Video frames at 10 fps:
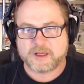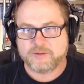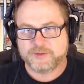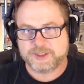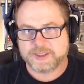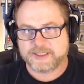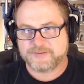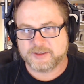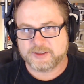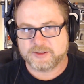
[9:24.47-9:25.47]
Oh, we should
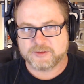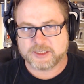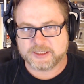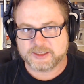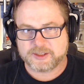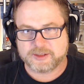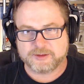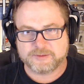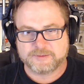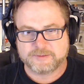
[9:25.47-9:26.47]
definitely use at least
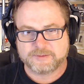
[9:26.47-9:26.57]
2.